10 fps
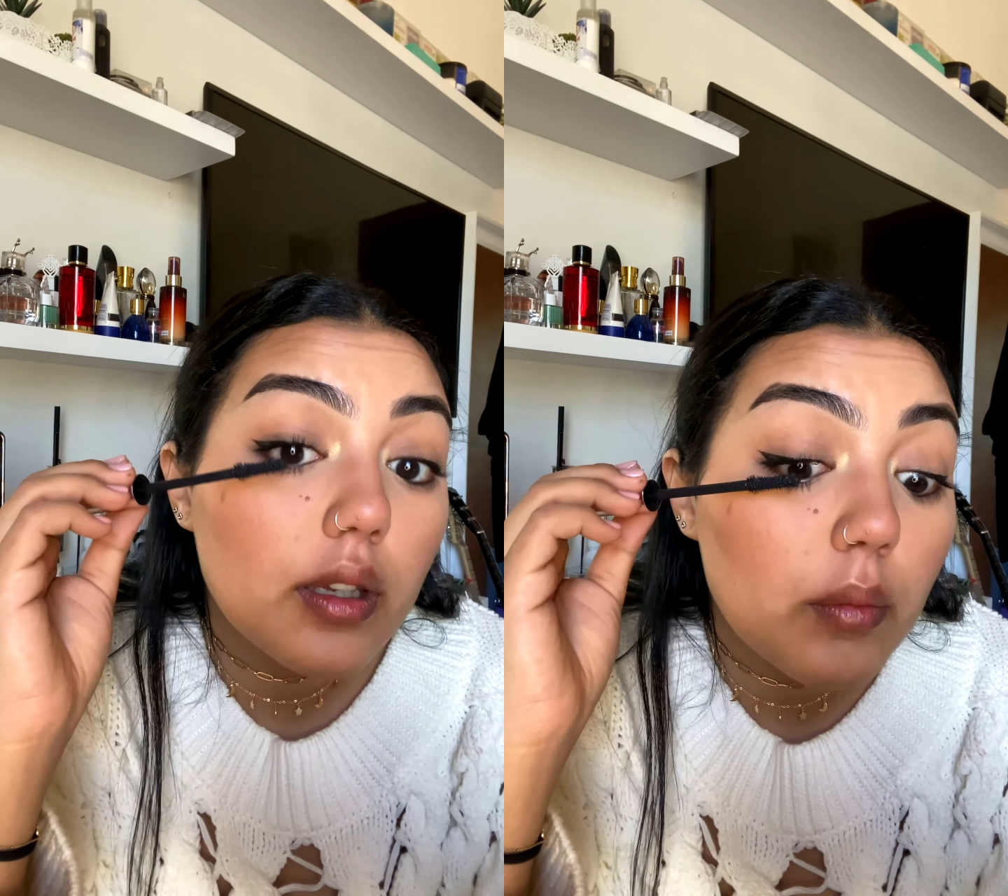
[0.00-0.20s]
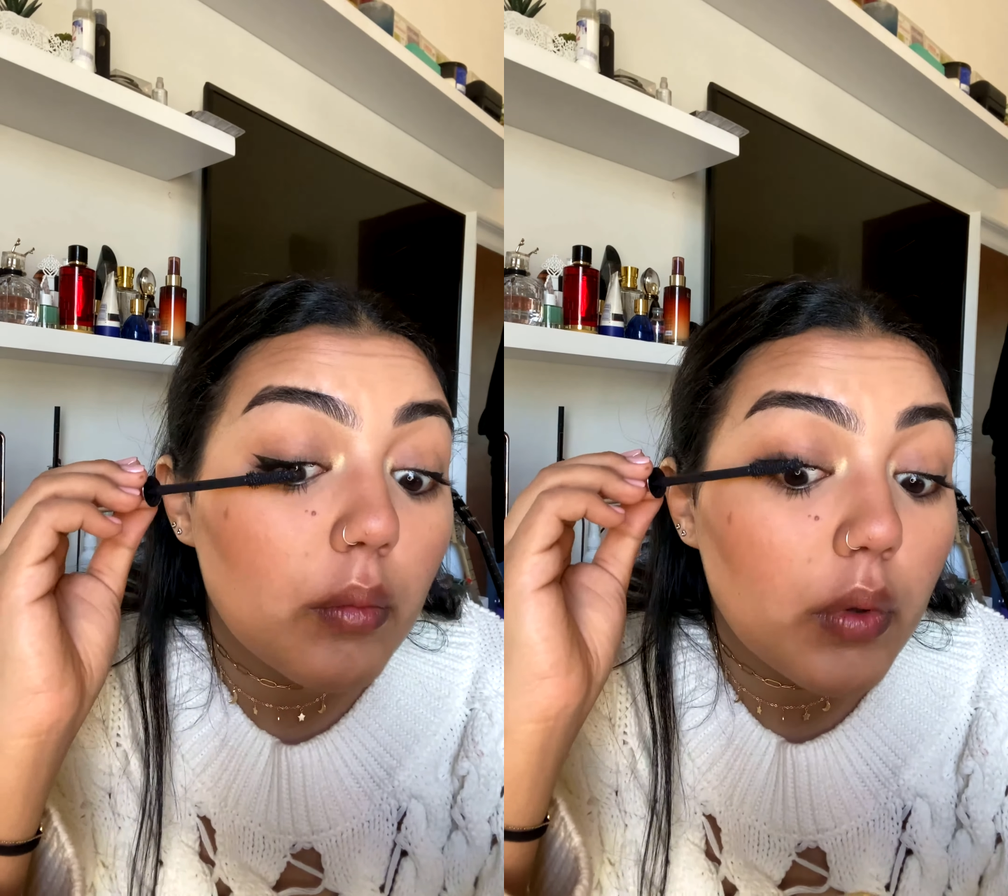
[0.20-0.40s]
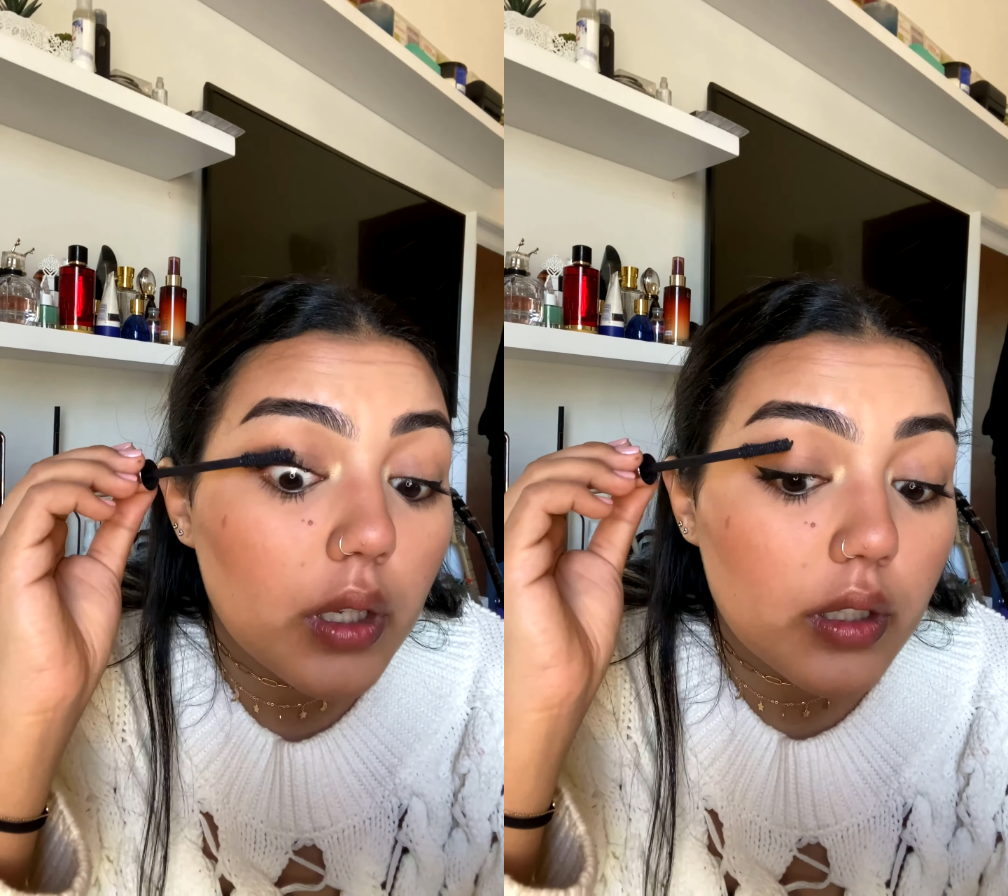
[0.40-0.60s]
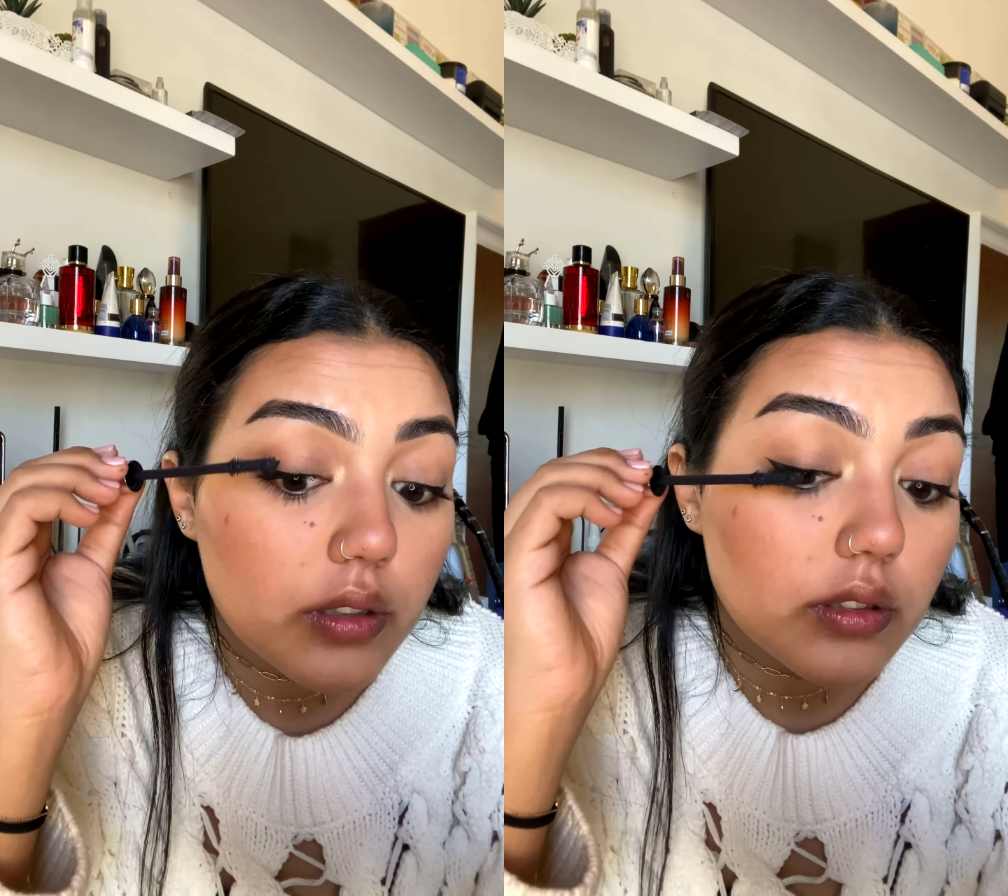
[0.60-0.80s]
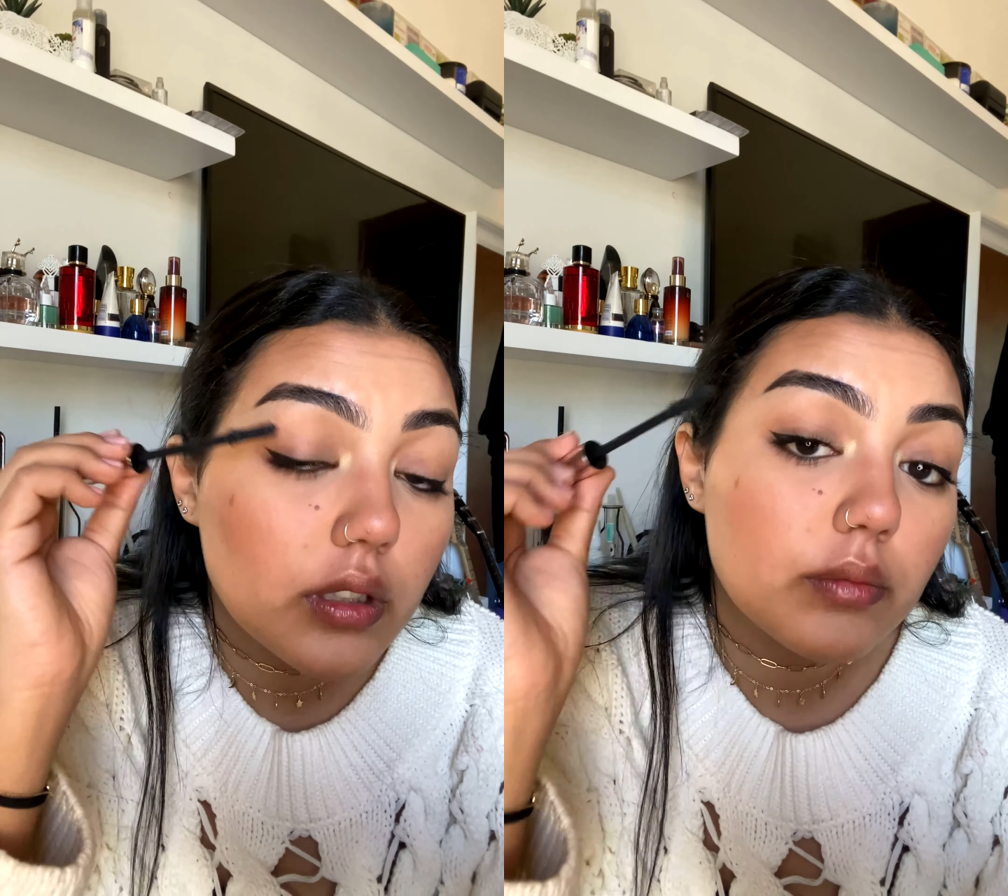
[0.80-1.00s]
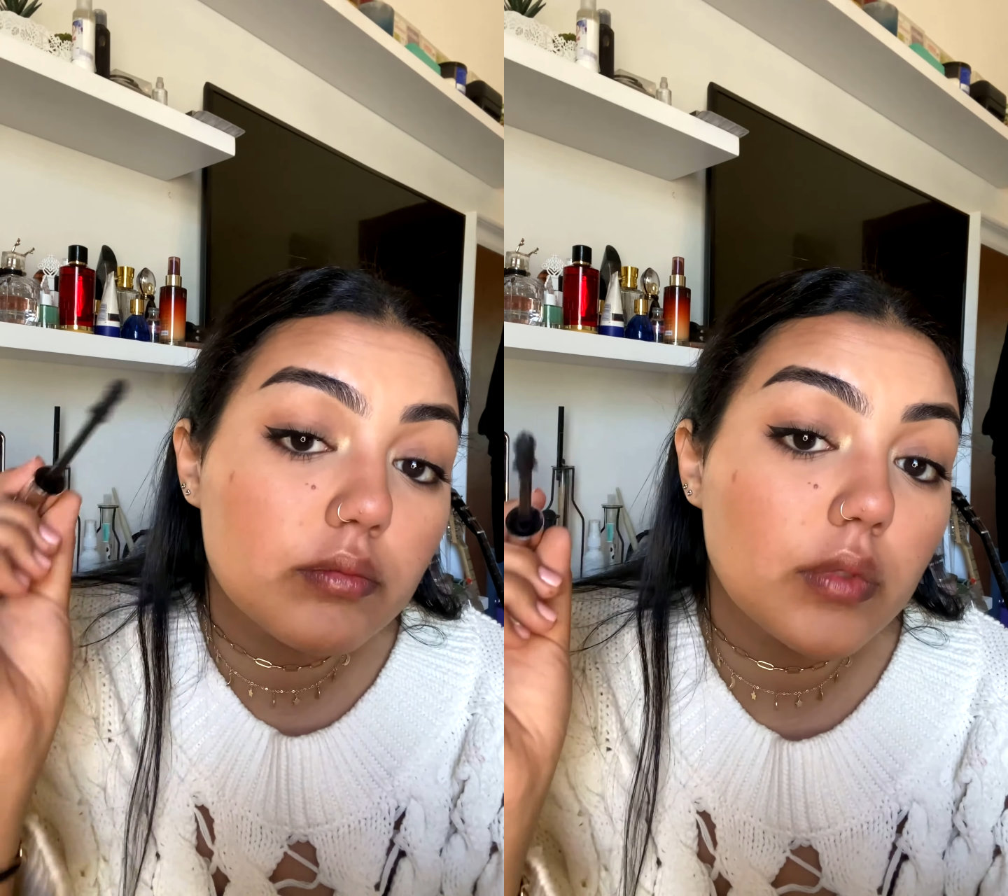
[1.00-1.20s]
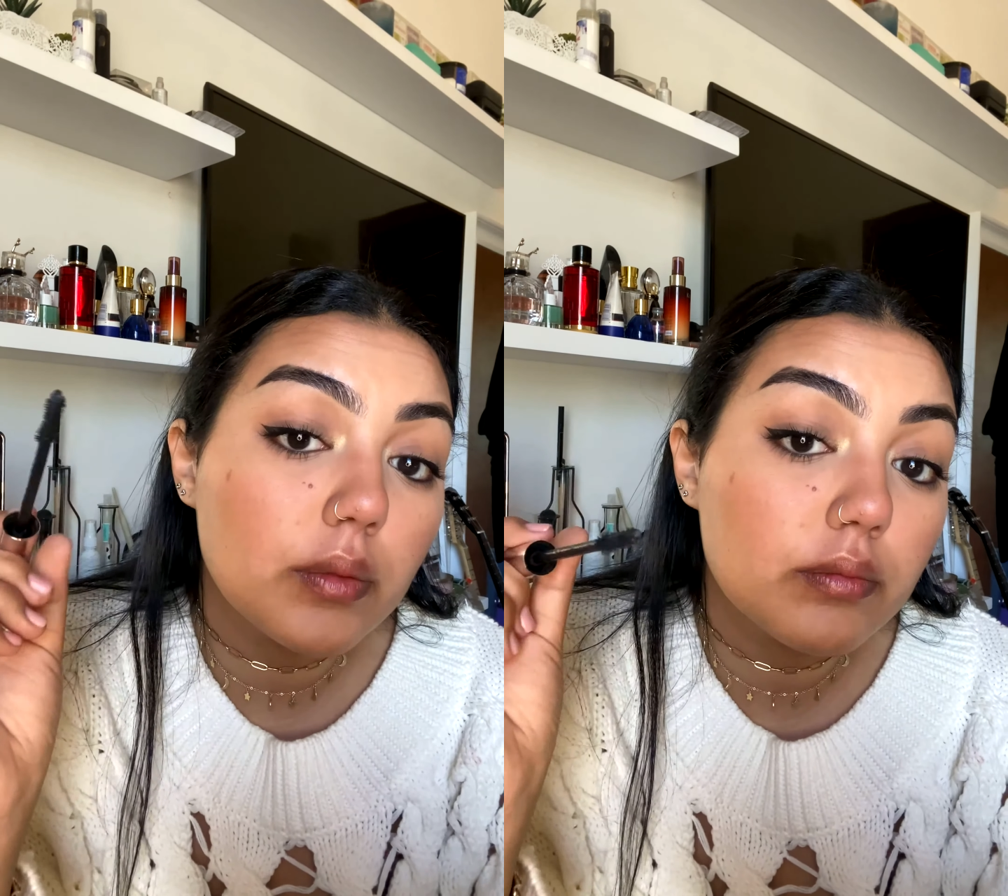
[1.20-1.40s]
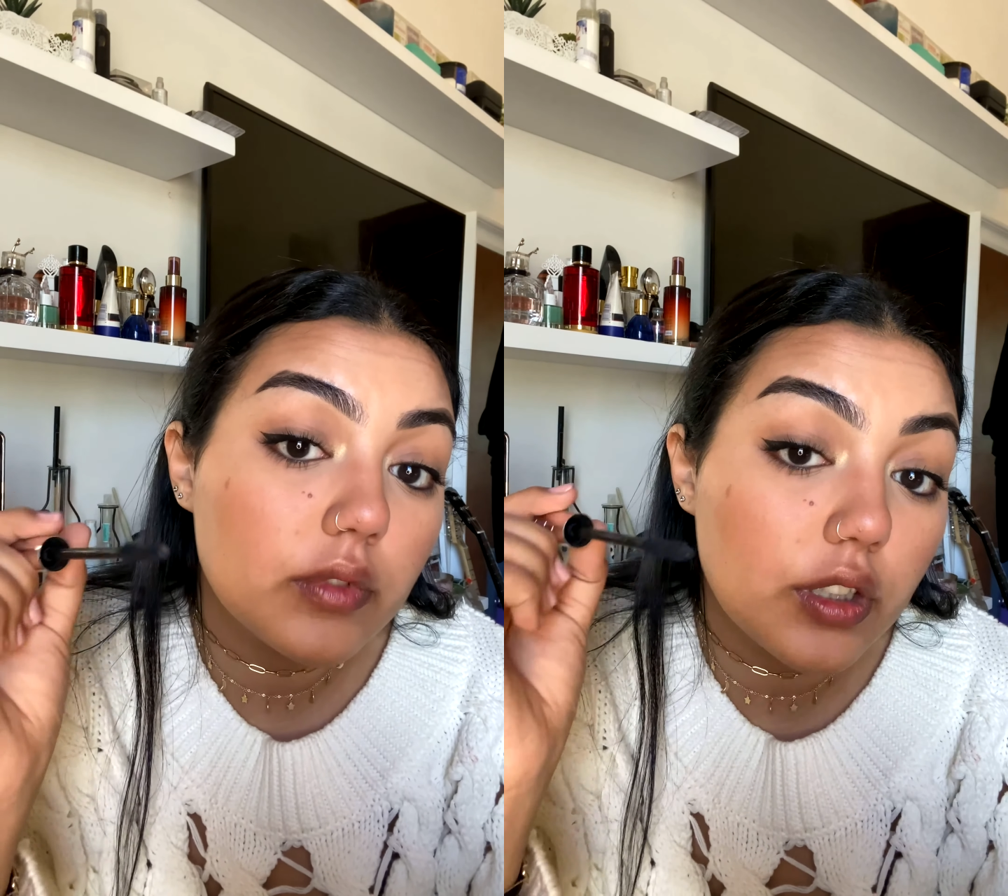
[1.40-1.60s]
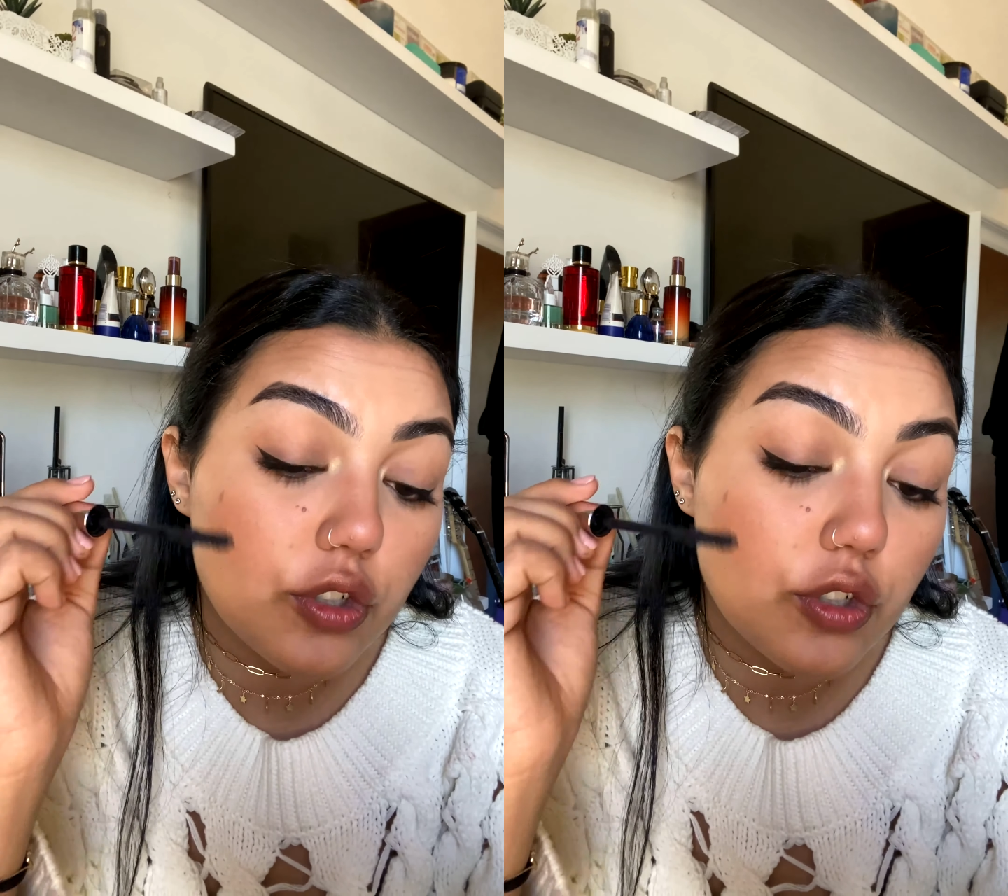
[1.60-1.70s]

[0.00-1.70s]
But I'm going